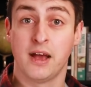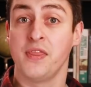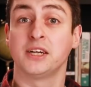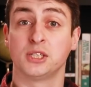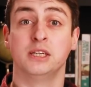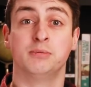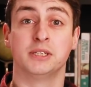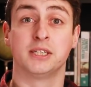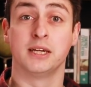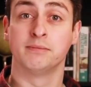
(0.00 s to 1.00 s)
And that just leaves me
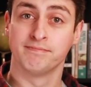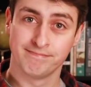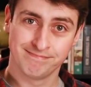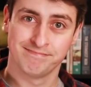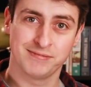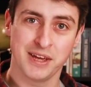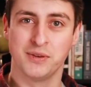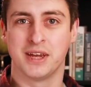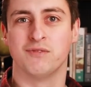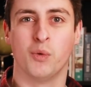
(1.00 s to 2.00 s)
to say
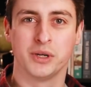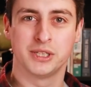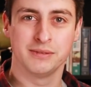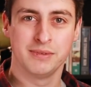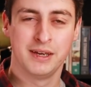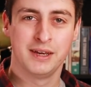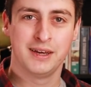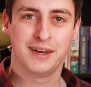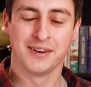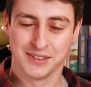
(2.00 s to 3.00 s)
thank you again for watching.
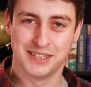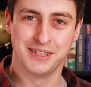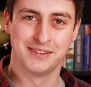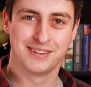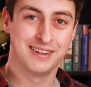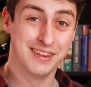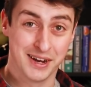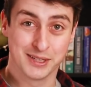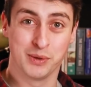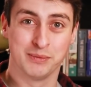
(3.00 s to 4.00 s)
I'll see you in the
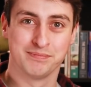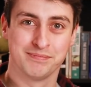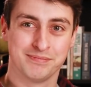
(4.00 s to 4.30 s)
next one.